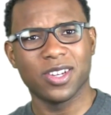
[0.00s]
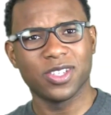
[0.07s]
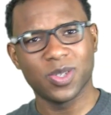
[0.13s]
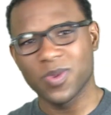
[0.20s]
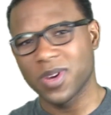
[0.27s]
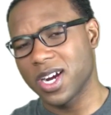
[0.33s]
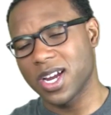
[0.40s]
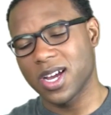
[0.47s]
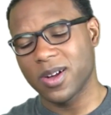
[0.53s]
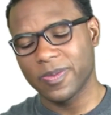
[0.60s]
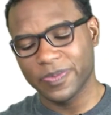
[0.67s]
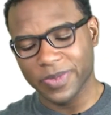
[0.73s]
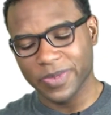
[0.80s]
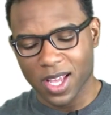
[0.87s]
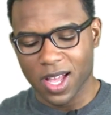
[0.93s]
Don't you want to
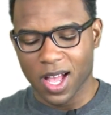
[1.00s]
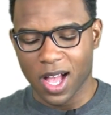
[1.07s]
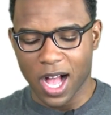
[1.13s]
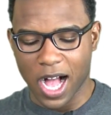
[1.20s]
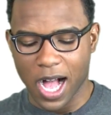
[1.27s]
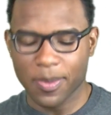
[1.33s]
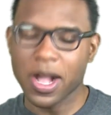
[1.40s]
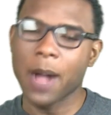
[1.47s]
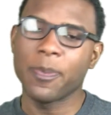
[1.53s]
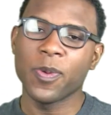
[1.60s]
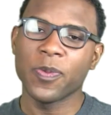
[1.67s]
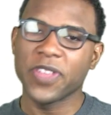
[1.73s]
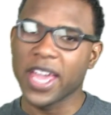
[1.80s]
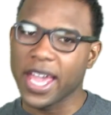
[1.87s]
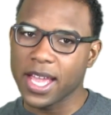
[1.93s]
know? A um,
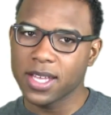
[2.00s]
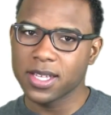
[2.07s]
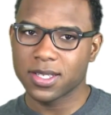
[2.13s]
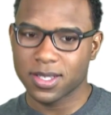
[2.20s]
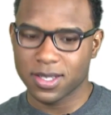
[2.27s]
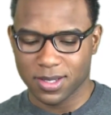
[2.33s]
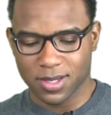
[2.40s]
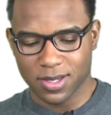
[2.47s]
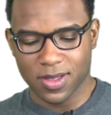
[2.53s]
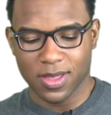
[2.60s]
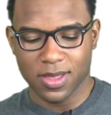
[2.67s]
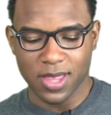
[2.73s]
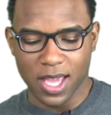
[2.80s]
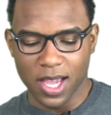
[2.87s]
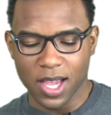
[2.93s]
couple things.
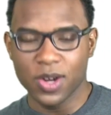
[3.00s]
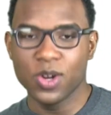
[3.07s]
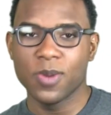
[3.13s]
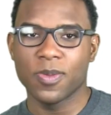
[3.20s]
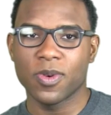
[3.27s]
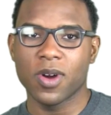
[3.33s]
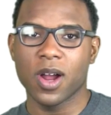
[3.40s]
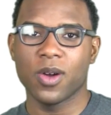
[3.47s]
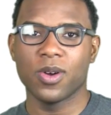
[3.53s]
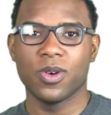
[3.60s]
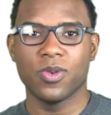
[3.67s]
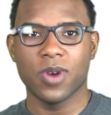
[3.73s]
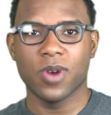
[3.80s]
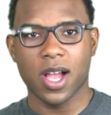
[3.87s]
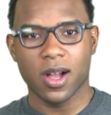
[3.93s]
Thing numero
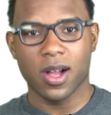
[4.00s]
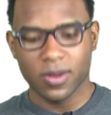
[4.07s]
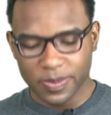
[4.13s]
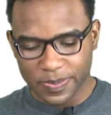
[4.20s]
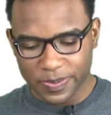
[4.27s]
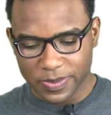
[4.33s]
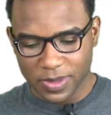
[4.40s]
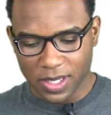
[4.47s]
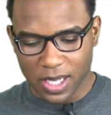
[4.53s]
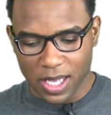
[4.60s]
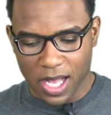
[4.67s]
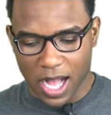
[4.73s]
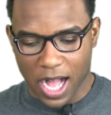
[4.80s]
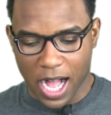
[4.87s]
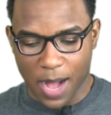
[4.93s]
uno
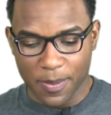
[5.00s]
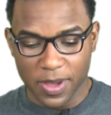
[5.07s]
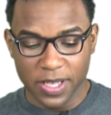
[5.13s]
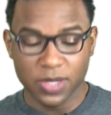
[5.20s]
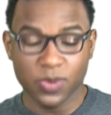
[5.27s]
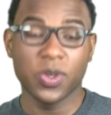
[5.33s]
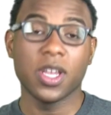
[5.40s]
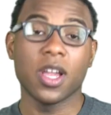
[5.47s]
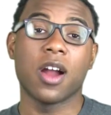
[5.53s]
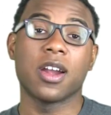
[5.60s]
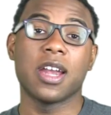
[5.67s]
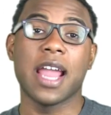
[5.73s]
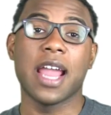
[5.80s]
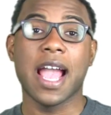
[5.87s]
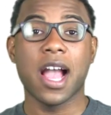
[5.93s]
um, is we
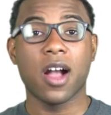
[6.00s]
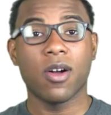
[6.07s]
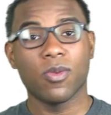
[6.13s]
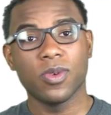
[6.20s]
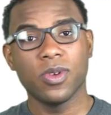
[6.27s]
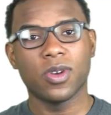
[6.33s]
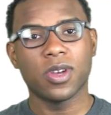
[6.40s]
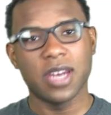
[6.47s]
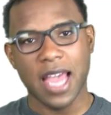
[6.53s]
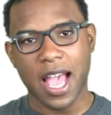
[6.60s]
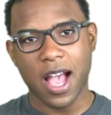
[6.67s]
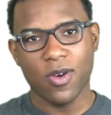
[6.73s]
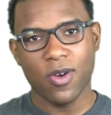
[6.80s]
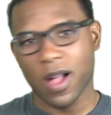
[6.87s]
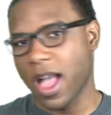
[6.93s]
are now you can
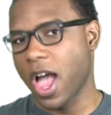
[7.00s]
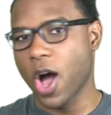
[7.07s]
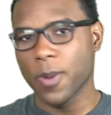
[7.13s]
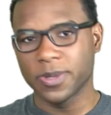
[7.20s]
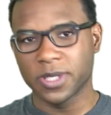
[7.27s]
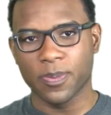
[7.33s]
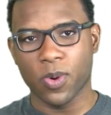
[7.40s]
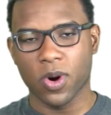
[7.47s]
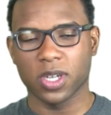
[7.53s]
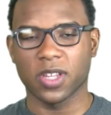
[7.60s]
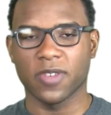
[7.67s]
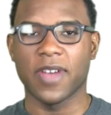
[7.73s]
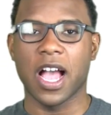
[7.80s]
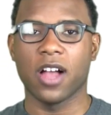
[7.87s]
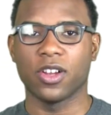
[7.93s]
now help support
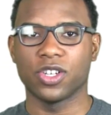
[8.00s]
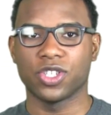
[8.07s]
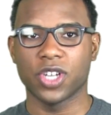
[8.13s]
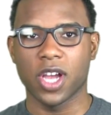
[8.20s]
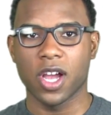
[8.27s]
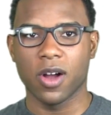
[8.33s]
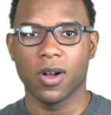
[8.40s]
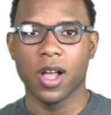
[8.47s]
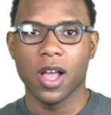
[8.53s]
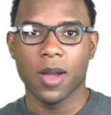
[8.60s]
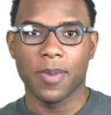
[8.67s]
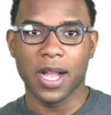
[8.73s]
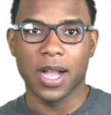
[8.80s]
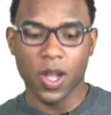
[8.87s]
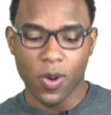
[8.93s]
the Fowler Show
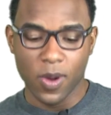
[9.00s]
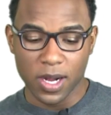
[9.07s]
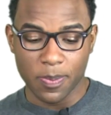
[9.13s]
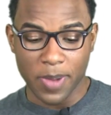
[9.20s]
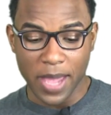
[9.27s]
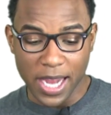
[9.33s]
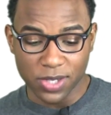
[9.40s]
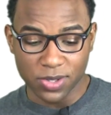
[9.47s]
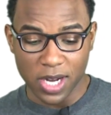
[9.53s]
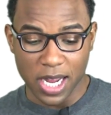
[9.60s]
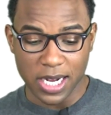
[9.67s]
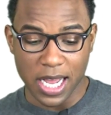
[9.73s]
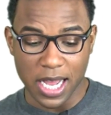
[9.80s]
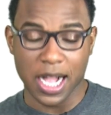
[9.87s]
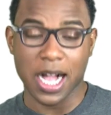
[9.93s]
by going to
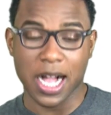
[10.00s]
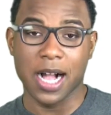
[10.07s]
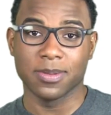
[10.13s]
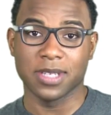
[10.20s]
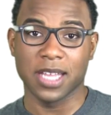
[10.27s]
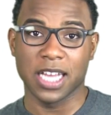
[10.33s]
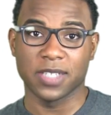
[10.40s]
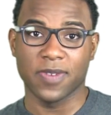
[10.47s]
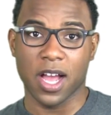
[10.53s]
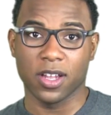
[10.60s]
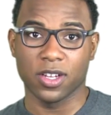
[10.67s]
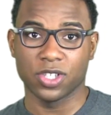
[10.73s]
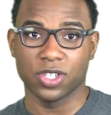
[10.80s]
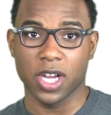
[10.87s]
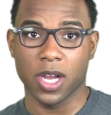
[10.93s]
Patreon.com/slash
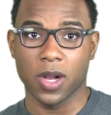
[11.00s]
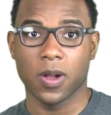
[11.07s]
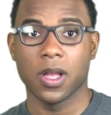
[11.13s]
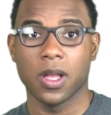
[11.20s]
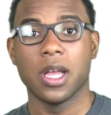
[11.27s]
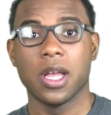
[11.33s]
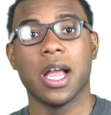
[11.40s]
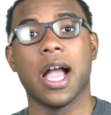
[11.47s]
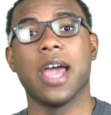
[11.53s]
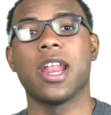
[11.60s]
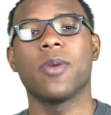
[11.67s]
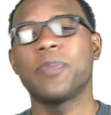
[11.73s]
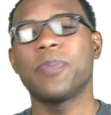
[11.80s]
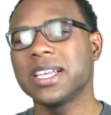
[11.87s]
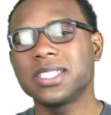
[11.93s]
Fowler Show. And
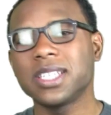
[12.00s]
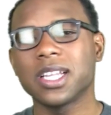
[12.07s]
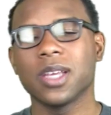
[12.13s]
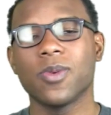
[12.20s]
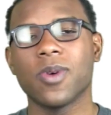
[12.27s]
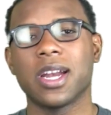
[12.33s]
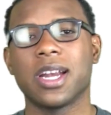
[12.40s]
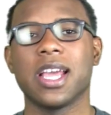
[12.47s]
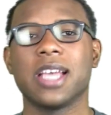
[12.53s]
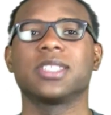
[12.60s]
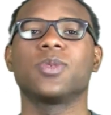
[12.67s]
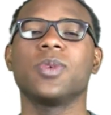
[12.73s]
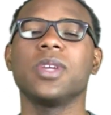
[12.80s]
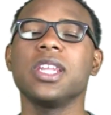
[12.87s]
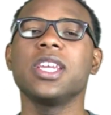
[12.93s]
uh, basically, what it
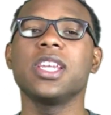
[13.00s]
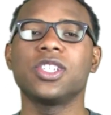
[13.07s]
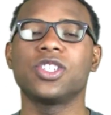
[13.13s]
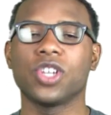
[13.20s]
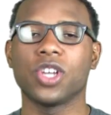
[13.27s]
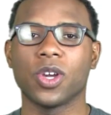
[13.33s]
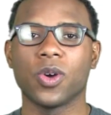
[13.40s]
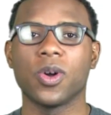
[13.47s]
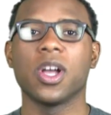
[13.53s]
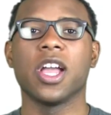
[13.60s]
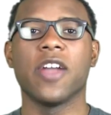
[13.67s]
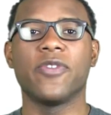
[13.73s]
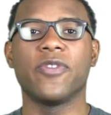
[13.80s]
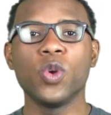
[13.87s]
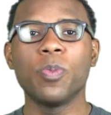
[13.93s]
is, we need you
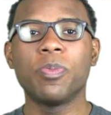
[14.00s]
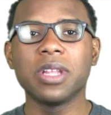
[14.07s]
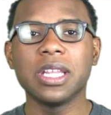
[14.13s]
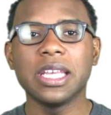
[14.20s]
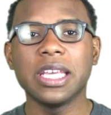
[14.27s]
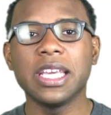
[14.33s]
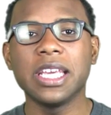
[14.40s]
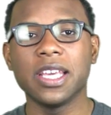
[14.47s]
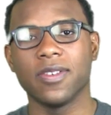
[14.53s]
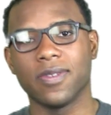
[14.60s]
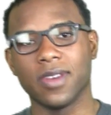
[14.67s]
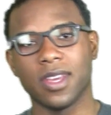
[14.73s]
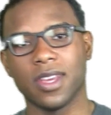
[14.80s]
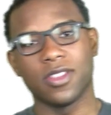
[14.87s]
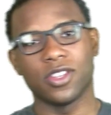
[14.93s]
if you
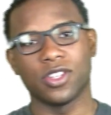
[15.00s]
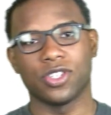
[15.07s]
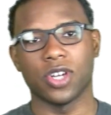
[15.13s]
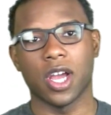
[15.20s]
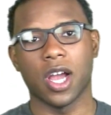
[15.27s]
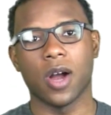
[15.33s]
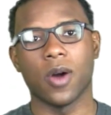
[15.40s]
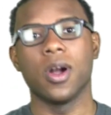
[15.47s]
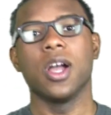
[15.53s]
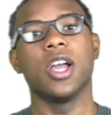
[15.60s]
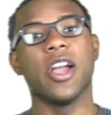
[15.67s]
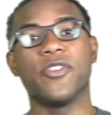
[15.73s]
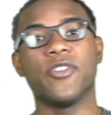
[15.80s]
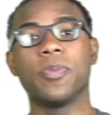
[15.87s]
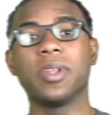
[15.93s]
believe in this show.
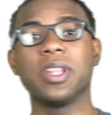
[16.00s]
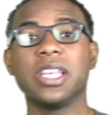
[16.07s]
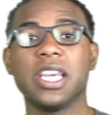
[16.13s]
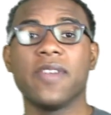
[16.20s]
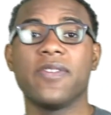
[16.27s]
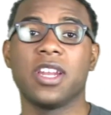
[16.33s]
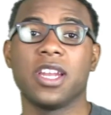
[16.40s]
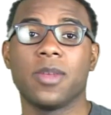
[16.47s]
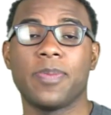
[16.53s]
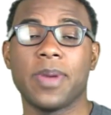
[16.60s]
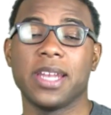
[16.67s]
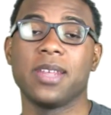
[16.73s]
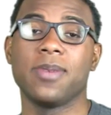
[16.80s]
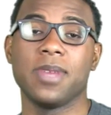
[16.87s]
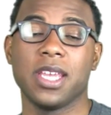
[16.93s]
If you believe in
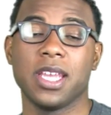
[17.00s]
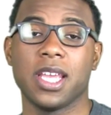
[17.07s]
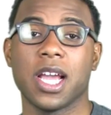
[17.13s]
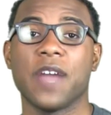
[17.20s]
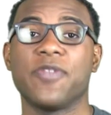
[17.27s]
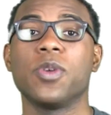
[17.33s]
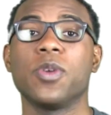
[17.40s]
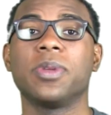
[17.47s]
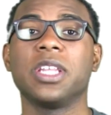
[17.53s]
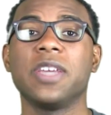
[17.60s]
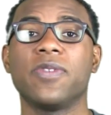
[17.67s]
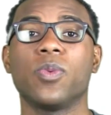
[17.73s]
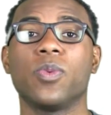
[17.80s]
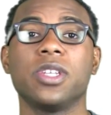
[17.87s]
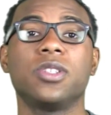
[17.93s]
independent media, if you
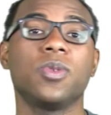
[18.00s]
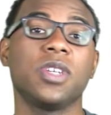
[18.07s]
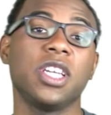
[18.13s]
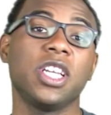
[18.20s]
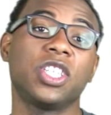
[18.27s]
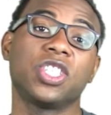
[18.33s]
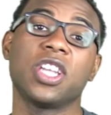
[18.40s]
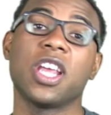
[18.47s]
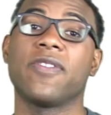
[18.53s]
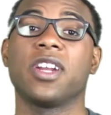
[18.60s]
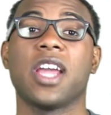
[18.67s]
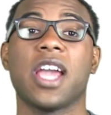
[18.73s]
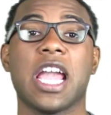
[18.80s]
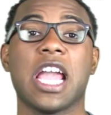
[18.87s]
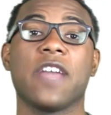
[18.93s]
believe what we do each and
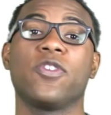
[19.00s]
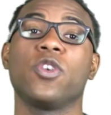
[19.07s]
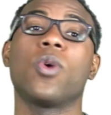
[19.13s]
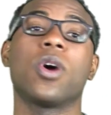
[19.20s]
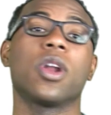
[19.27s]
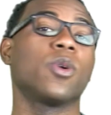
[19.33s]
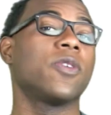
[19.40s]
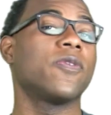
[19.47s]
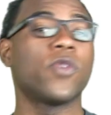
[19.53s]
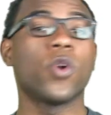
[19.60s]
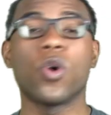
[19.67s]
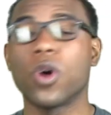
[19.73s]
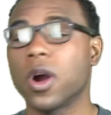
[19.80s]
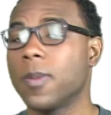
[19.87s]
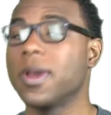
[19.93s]
every day, if you want to
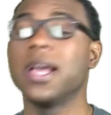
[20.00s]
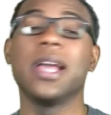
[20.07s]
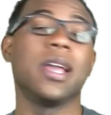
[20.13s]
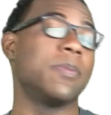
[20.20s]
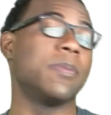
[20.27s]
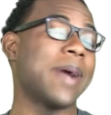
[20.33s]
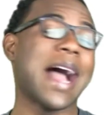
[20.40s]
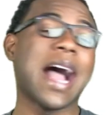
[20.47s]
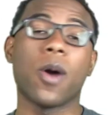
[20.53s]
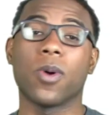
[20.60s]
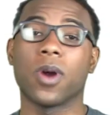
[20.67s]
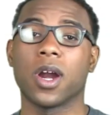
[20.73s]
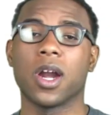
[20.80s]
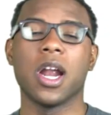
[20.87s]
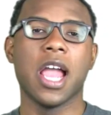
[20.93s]
inform,
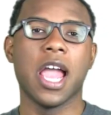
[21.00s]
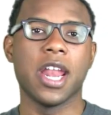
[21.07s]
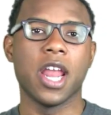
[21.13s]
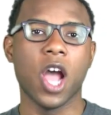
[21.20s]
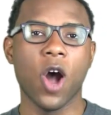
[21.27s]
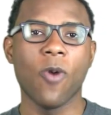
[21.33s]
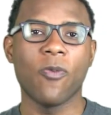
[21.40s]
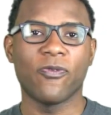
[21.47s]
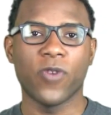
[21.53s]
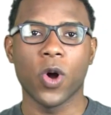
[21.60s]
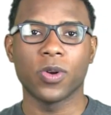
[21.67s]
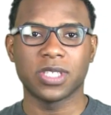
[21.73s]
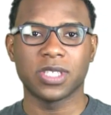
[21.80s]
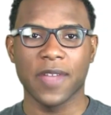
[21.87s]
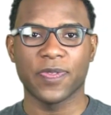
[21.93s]
empower, and help
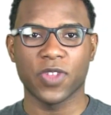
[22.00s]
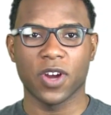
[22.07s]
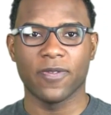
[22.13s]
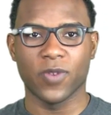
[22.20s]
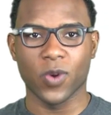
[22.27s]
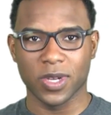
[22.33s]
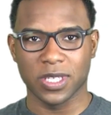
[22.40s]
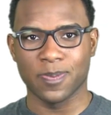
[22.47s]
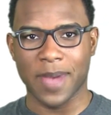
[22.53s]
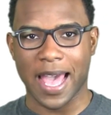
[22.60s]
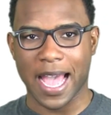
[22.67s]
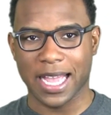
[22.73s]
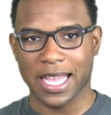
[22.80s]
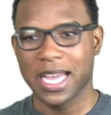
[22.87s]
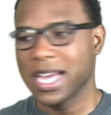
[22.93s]
folks get their voice
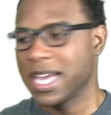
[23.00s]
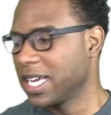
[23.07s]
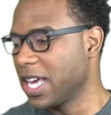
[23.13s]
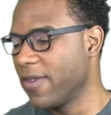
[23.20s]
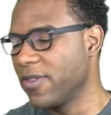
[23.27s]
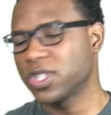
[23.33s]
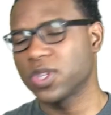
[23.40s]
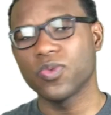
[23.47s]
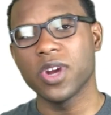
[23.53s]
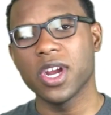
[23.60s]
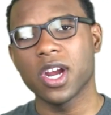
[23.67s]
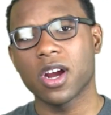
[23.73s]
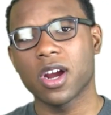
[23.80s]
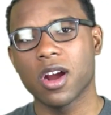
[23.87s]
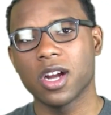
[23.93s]
back, give us a
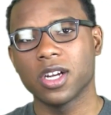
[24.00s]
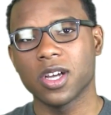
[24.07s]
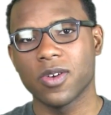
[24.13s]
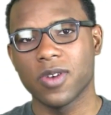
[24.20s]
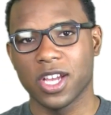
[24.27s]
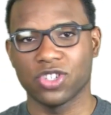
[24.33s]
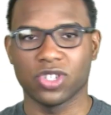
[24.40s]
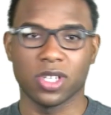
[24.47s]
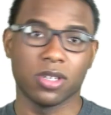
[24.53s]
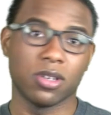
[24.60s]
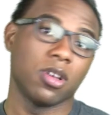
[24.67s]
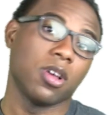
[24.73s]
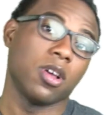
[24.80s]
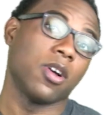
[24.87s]
reoccurring donation.